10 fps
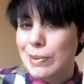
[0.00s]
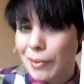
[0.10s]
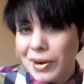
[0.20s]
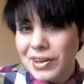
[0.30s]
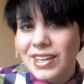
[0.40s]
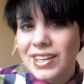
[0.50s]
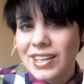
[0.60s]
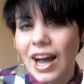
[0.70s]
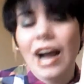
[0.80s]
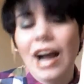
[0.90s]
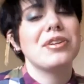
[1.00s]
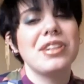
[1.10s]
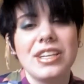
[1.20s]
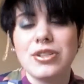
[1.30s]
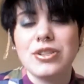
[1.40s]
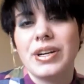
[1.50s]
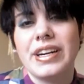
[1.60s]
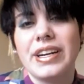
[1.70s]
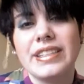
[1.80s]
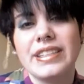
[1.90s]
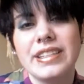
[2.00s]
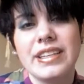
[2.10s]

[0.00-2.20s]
book. I really enjoyed it.